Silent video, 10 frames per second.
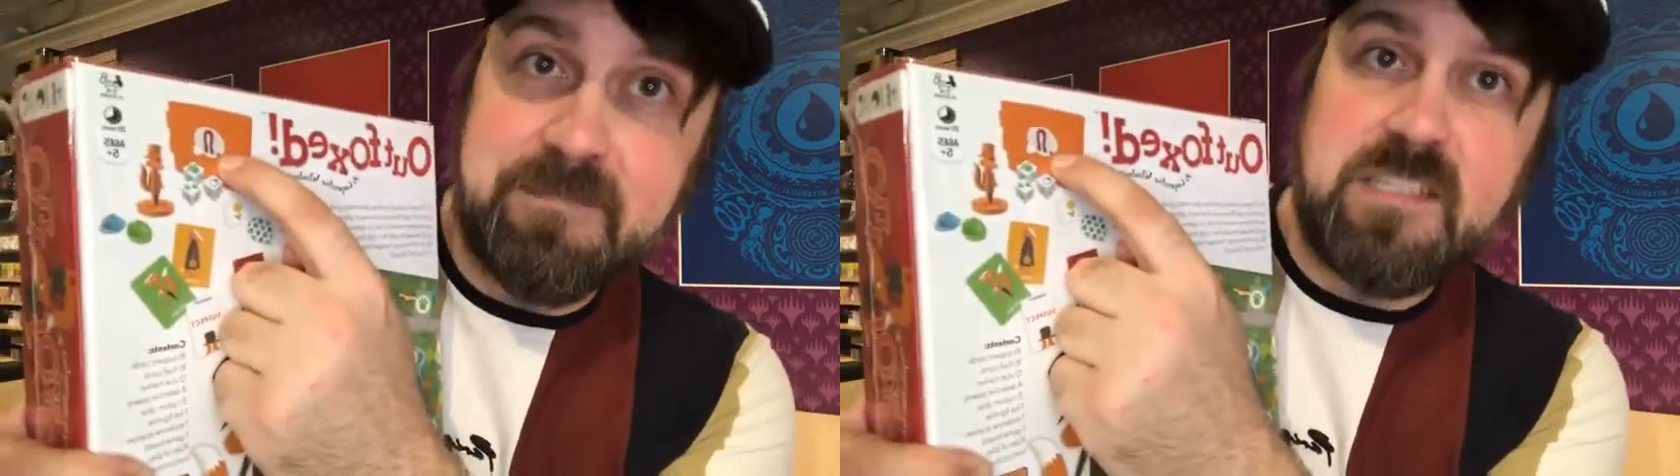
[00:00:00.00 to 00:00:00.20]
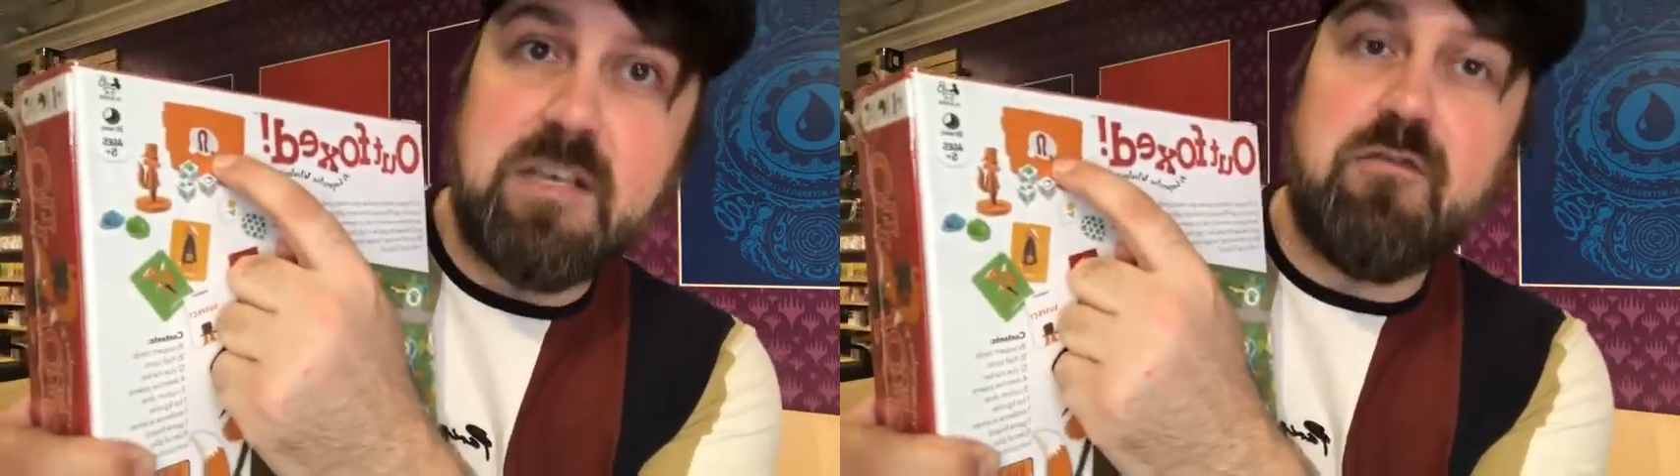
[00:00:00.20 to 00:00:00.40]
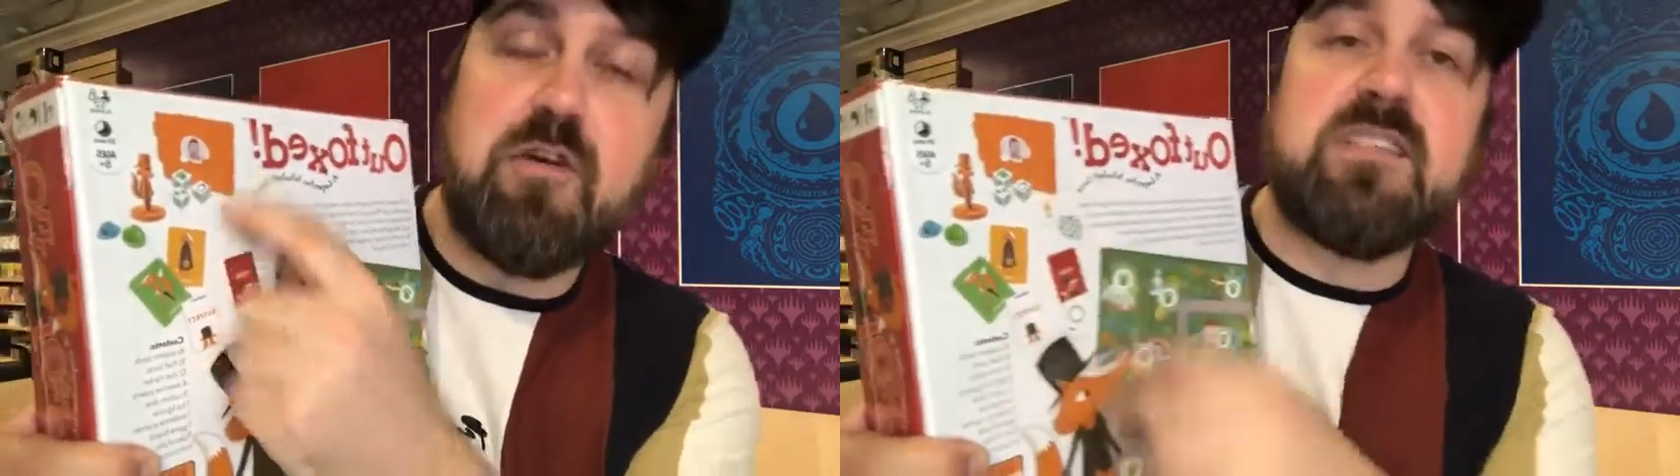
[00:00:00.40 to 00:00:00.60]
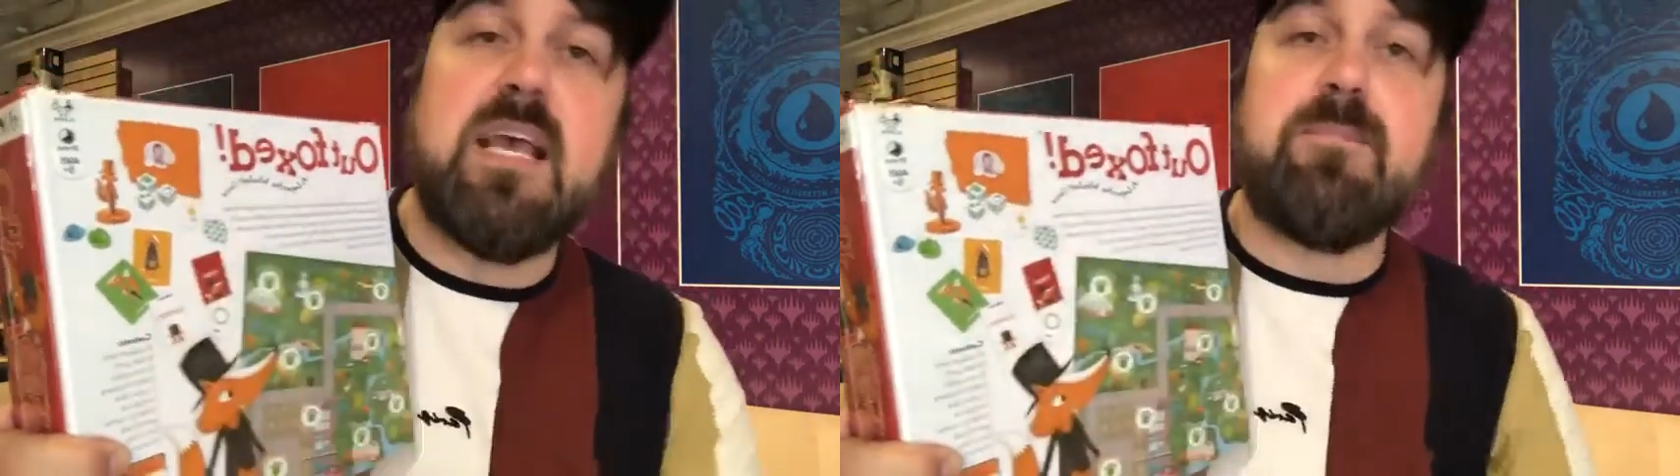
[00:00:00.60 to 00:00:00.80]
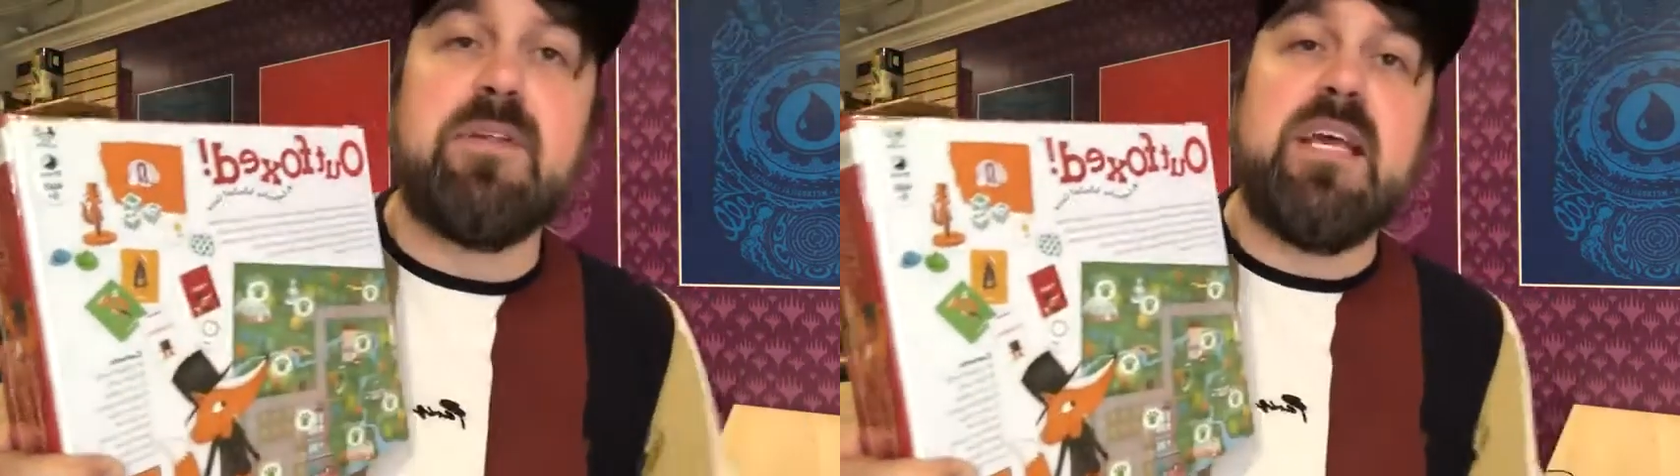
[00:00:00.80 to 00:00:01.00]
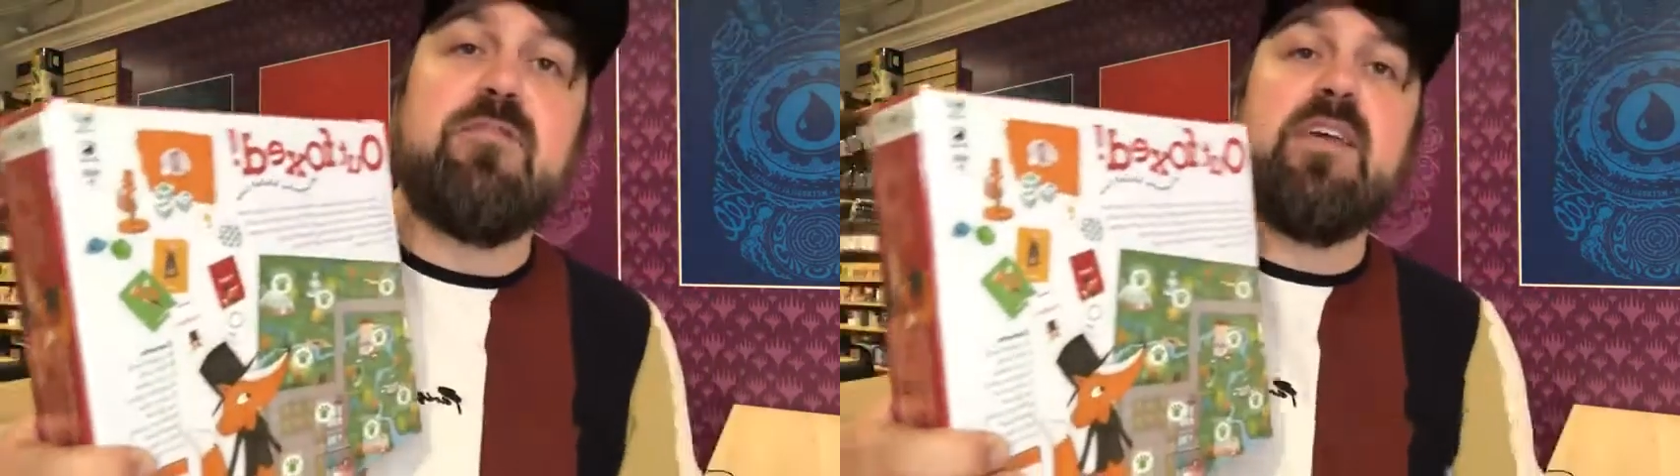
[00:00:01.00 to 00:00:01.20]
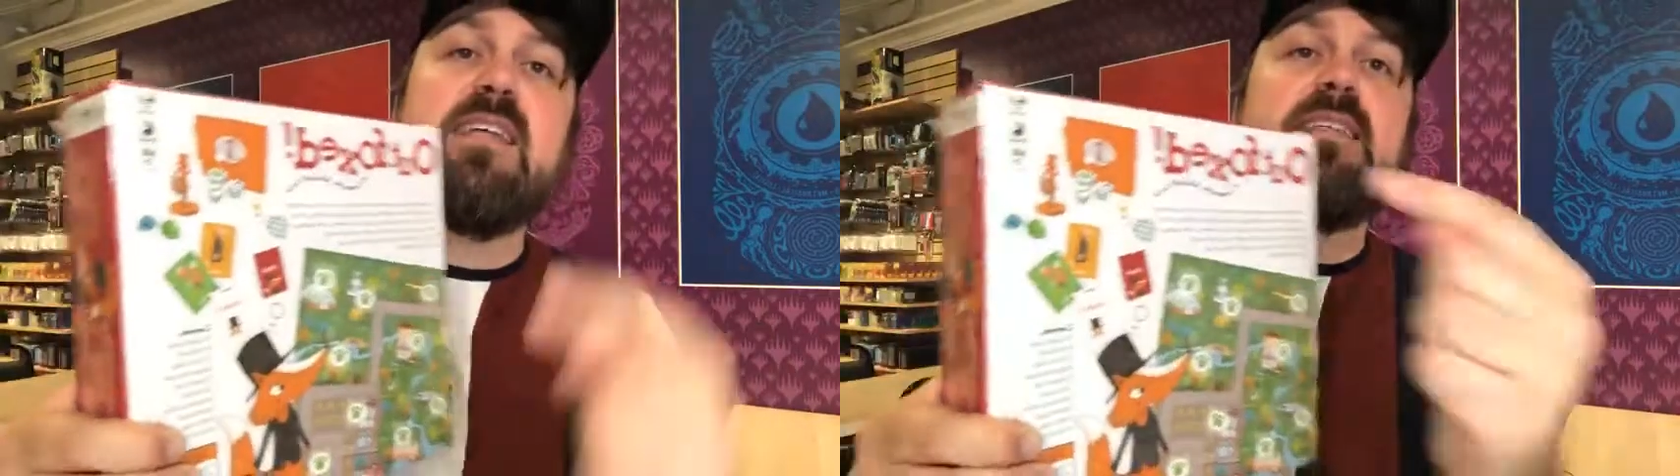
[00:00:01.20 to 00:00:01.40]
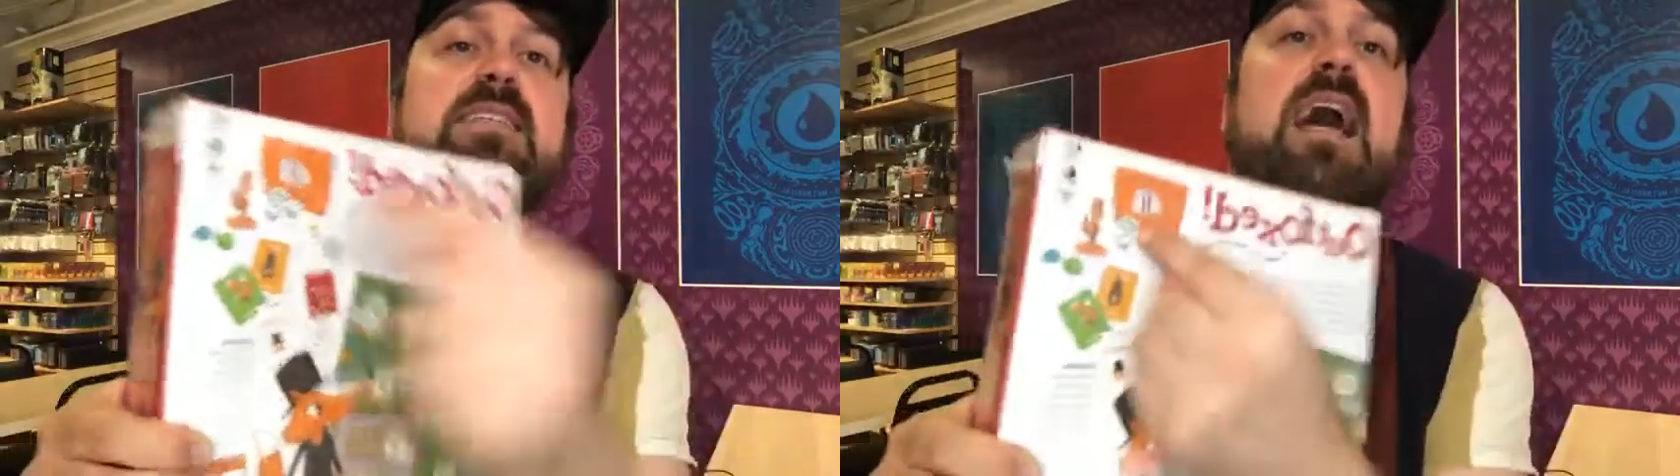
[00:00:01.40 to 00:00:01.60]
So for example, if it
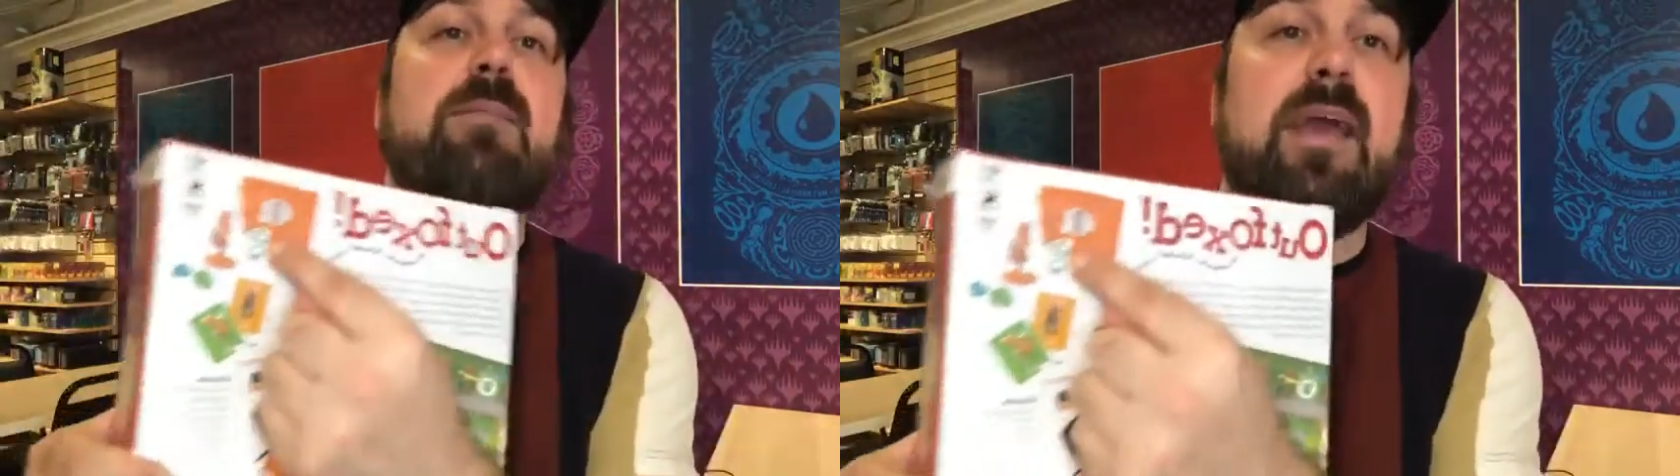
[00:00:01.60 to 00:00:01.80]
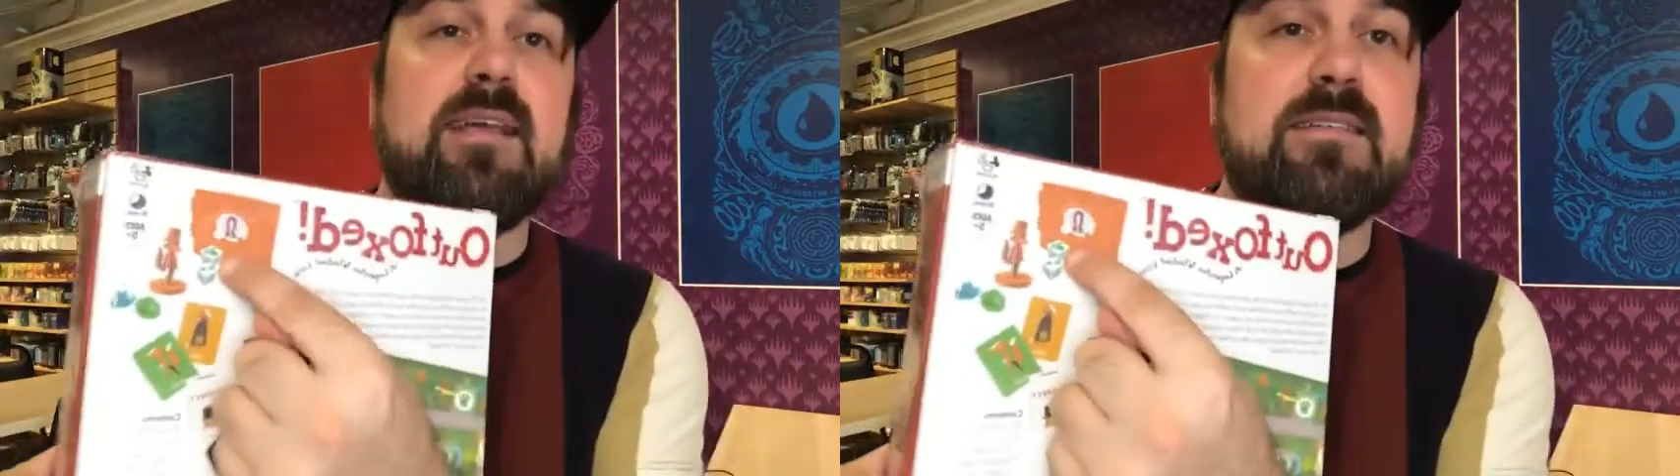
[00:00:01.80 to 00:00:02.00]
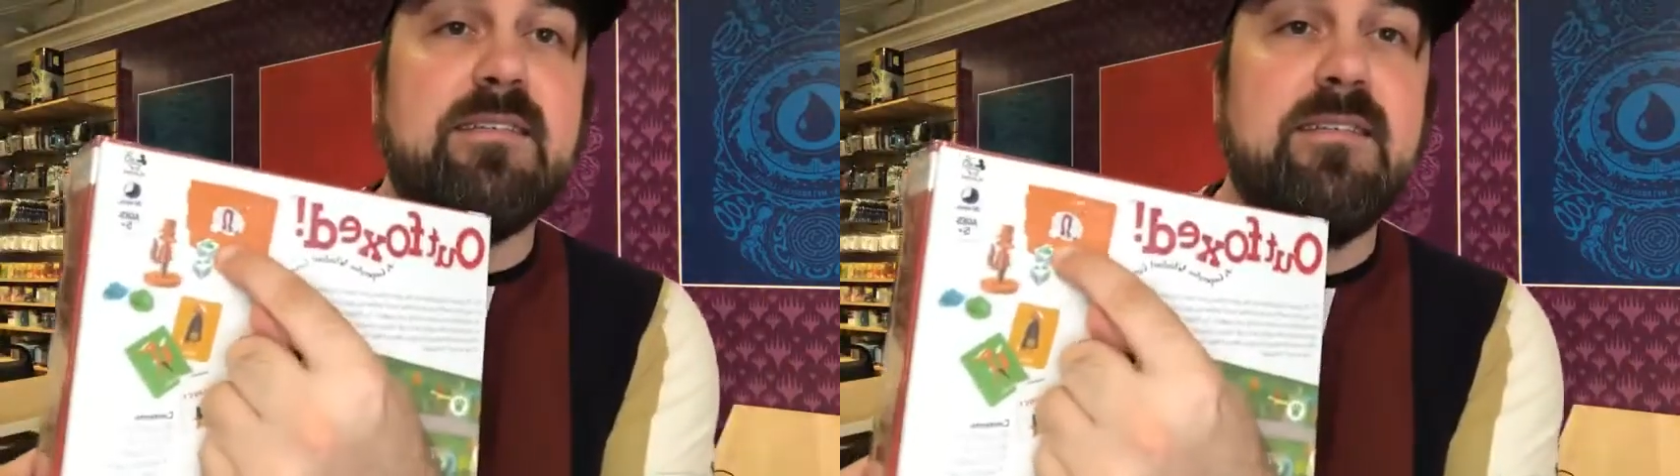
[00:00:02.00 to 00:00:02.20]
is a top hat,